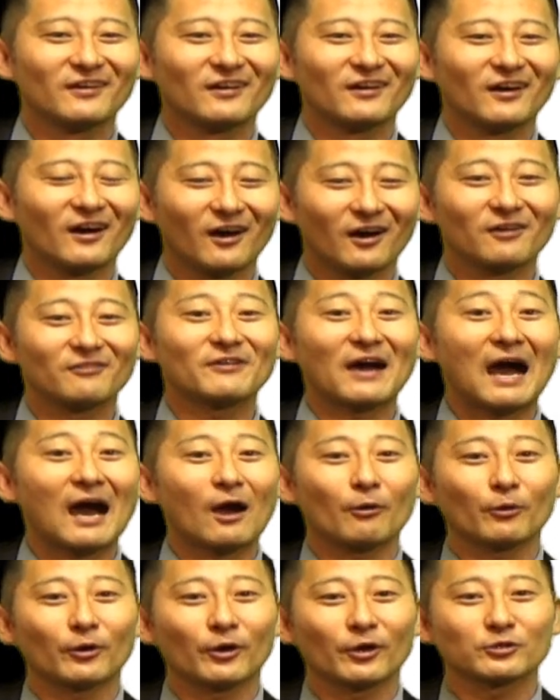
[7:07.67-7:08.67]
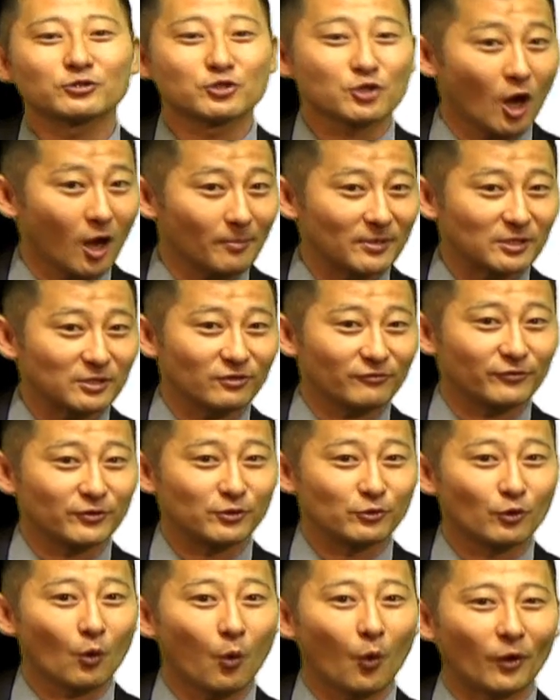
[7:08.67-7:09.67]
of our job interview
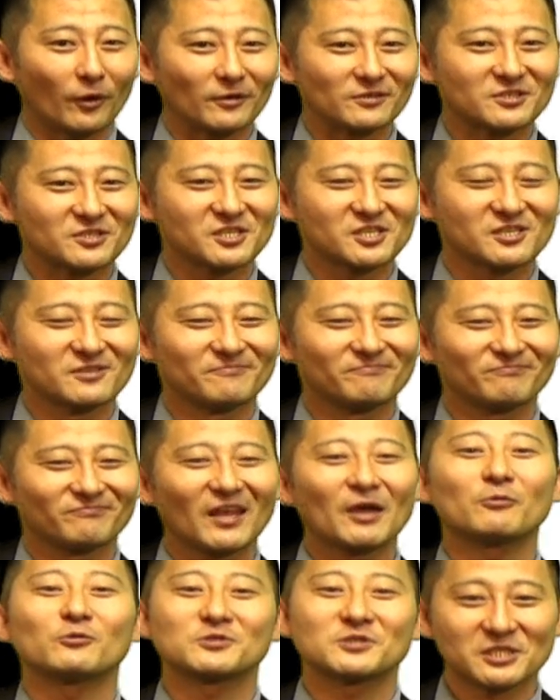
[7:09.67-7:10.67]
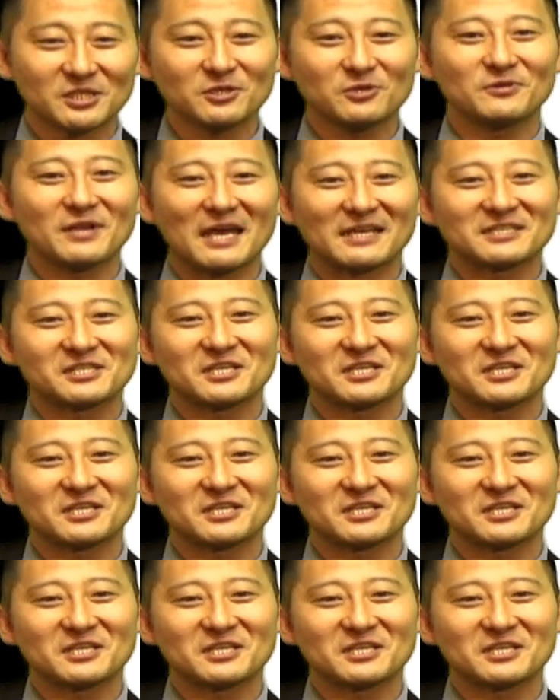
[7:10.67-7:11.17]
course. And we'll see you next